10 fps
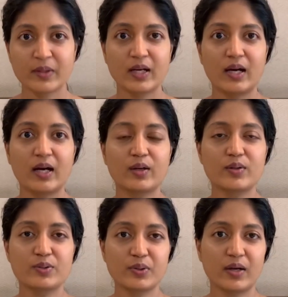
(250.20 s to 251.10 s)
I
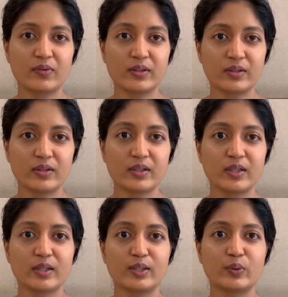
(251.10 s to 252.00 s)
also have learned
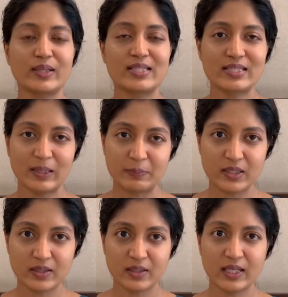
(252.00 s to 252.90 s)
to accept
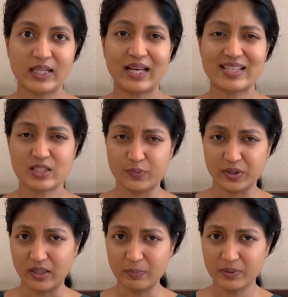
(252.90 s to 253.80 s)
and ask for
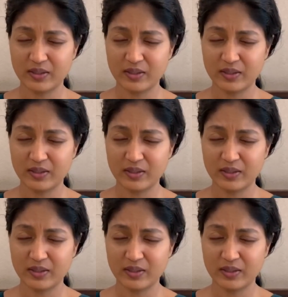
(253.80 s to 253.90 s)
help.